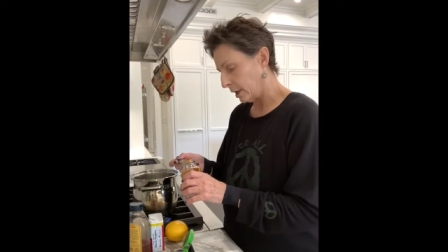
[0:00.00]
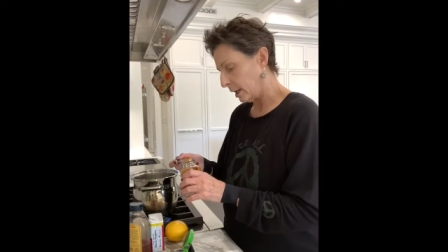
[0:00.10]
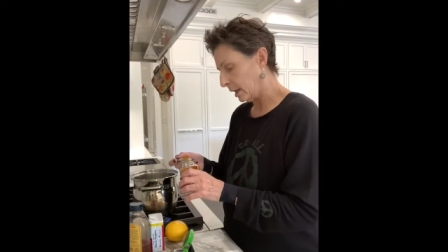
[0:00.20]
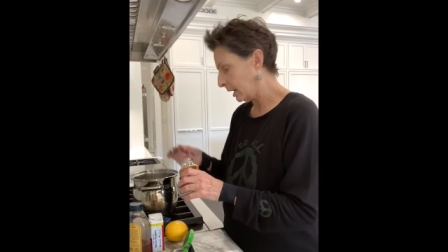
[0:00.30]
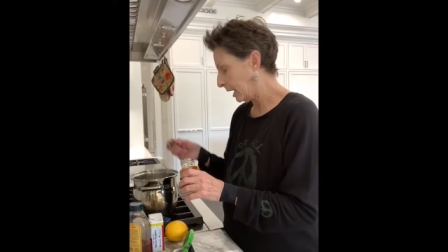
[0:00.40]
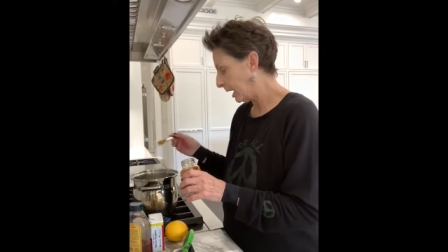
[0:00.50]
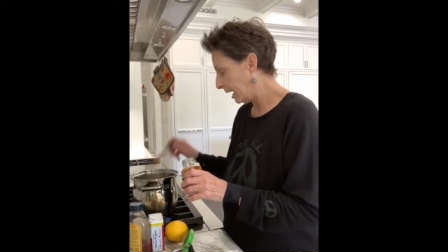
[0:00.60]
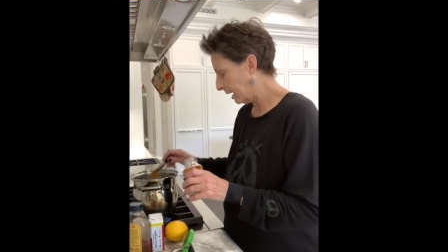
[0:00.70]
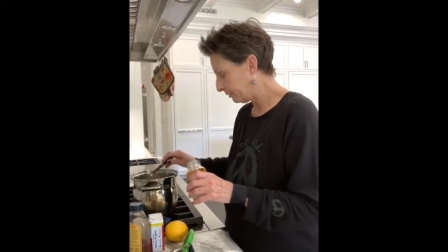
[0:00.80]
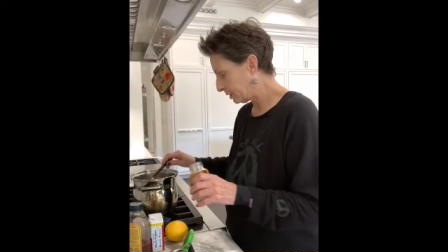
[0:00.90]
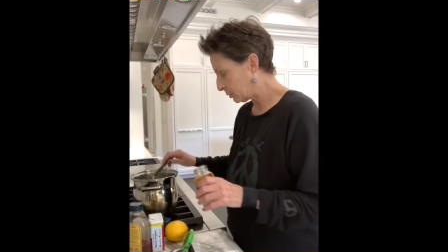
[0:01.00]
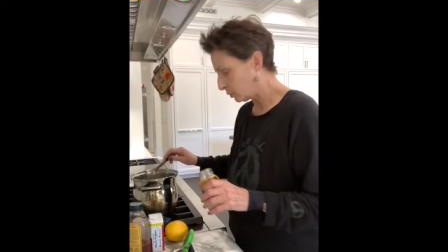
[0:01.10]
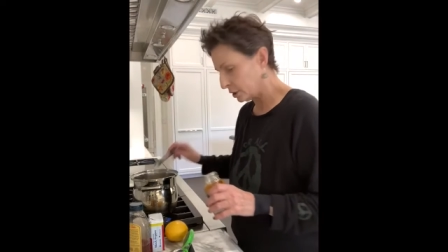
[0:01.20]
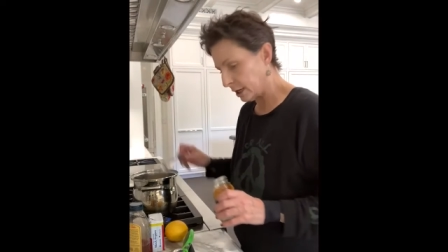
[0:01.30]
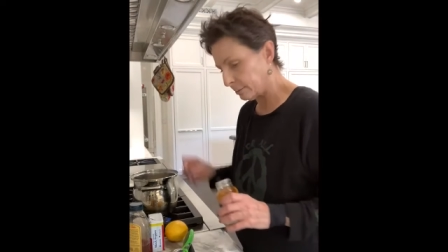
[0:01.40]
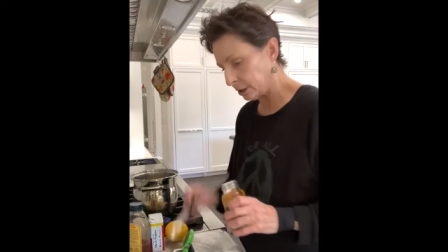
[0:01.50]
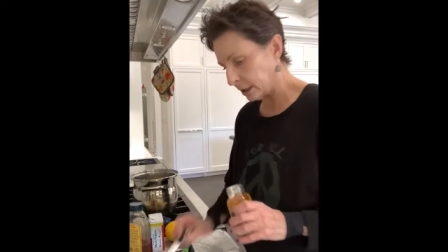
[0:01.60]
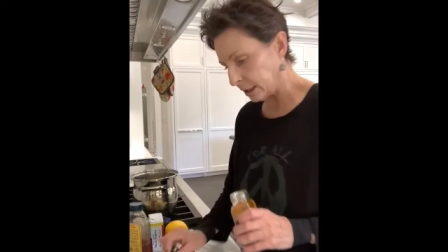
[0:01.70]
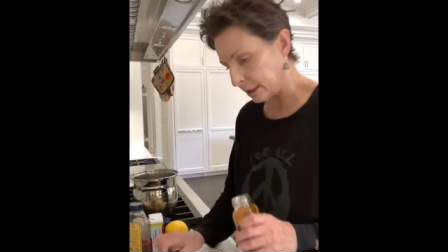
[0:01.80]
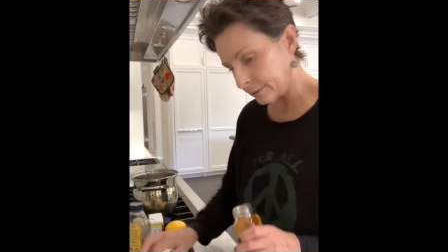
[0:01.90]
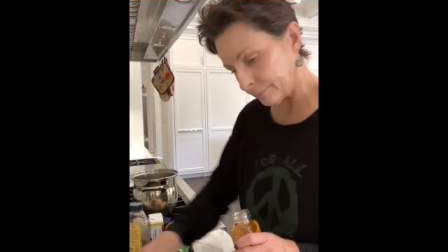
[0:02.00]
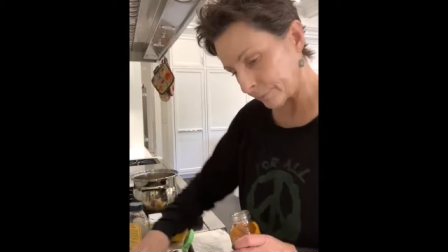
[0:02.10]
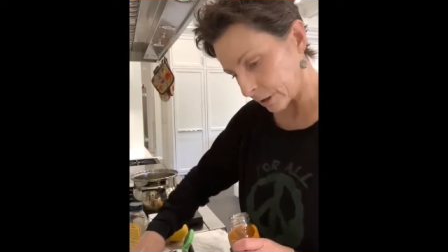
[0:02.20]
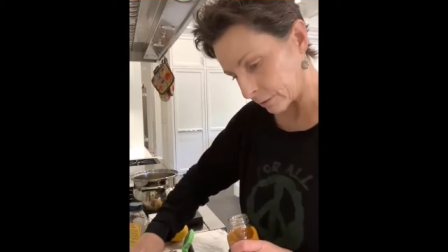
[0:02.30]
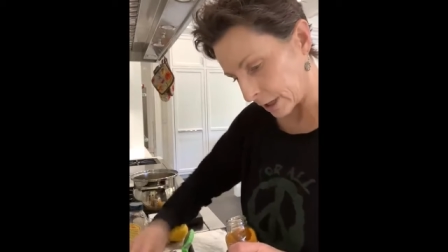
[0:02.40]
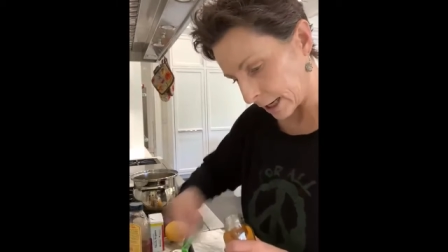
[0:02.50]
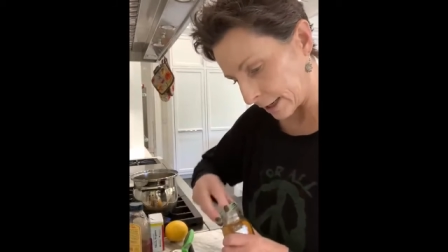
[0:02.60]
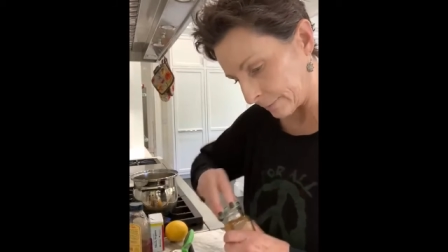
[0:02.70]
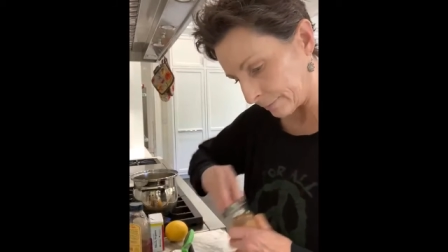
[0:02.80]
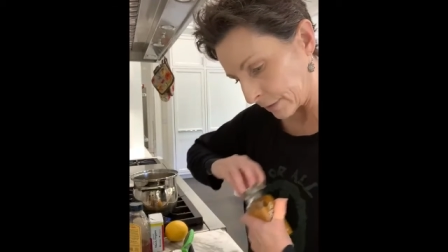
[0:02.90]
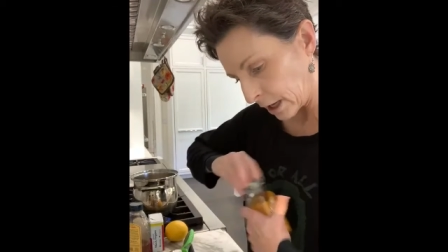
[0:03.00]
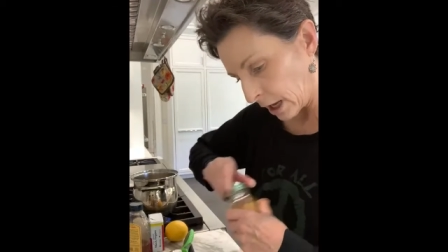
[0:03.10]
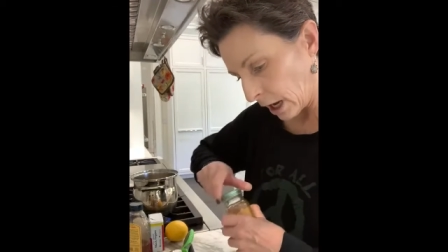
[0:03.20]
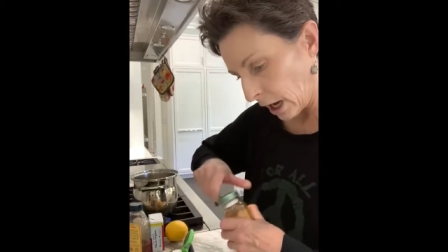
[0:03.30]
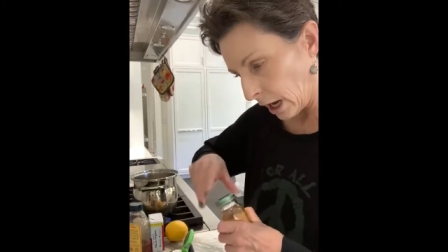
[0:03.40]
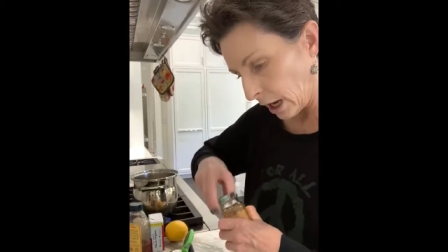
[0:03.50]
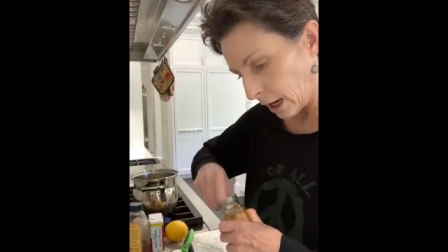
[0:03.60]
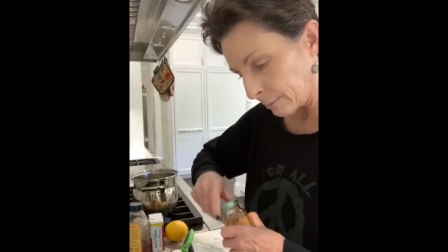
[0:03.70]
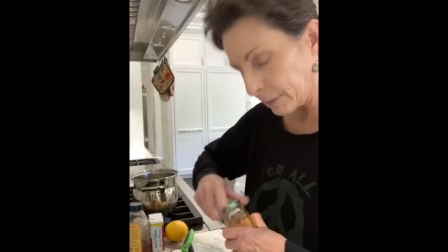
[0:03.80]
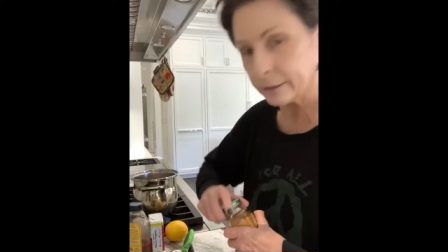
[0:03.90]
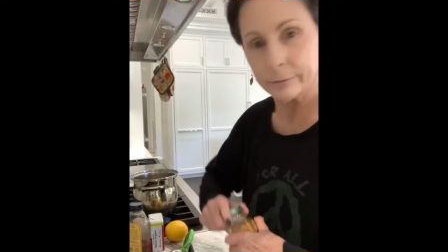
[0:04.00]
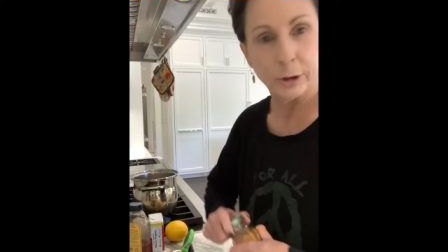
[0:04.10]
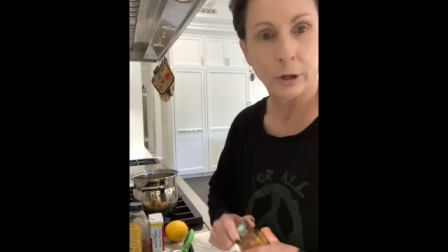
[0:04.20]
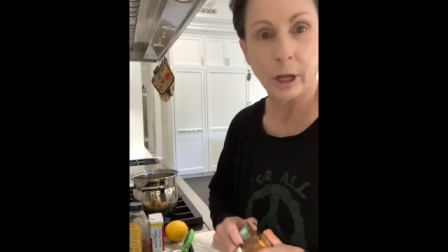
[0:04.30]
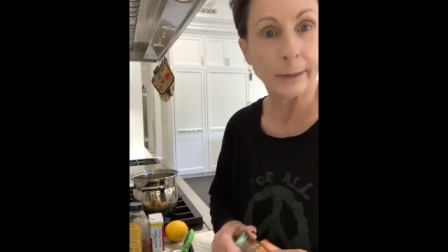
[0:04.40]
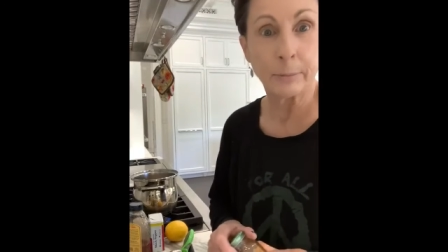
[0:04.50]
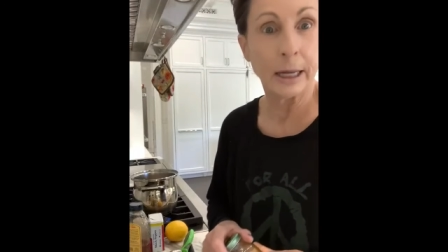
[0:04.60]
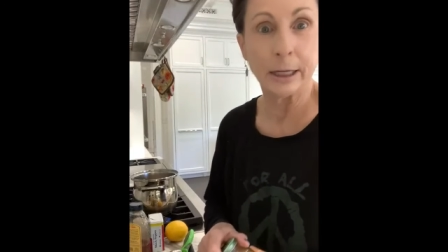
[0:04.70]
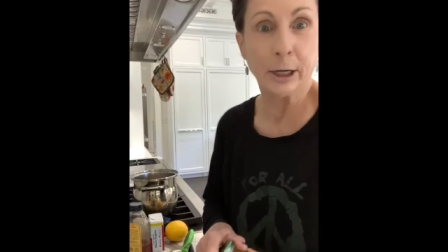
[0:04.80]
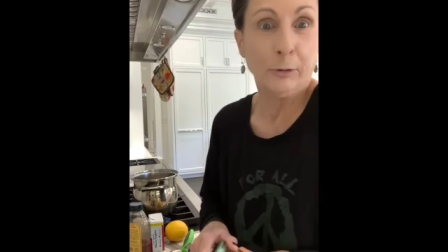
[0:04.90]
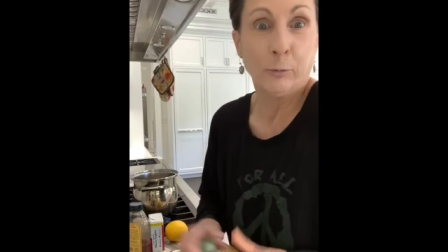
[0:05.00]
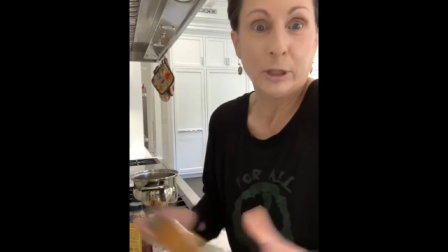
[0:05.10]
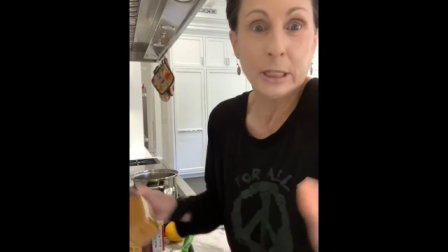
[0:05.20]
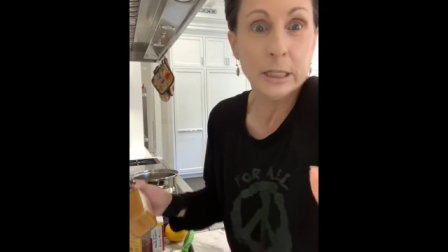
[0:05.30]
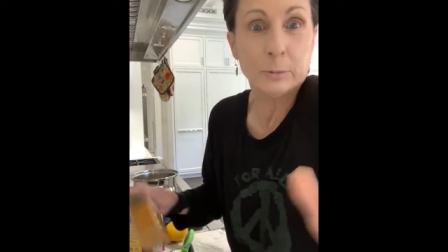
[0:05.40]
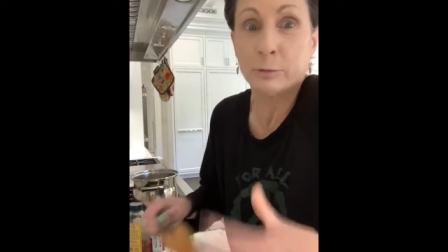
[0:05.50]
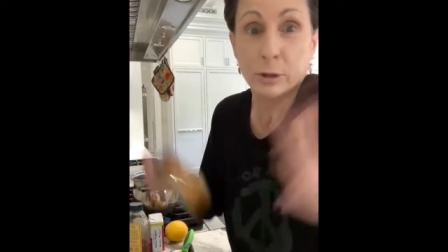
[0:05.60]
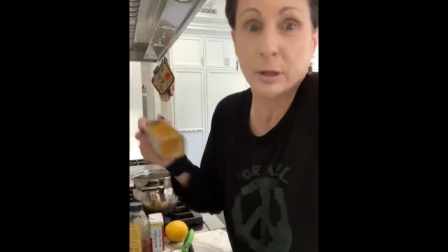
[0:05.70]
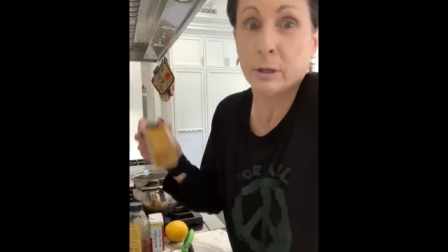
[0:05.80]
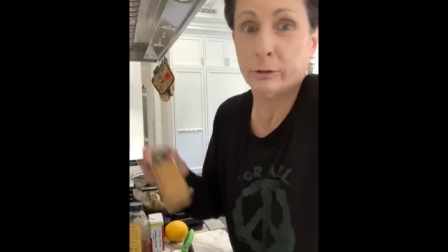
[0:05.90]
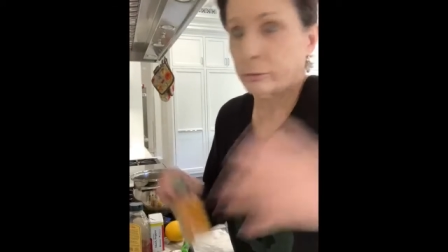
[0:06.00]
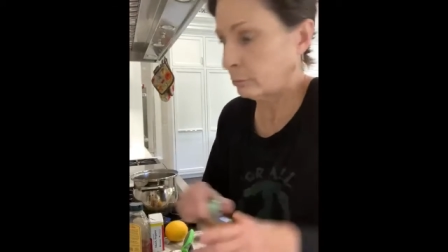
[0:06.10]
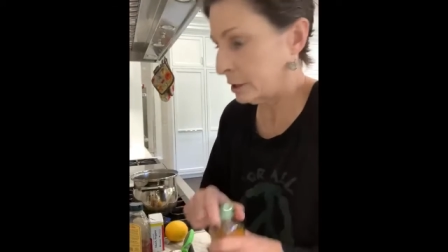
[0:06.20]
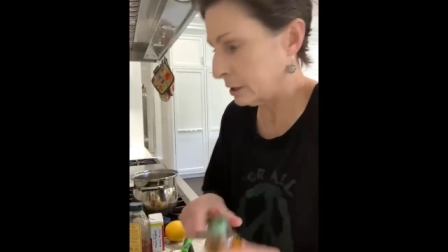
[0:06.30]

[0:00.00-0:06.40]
and a 1/2 because we're doubling. Okay. If you're like me, if 1 teaspoon's good, 3's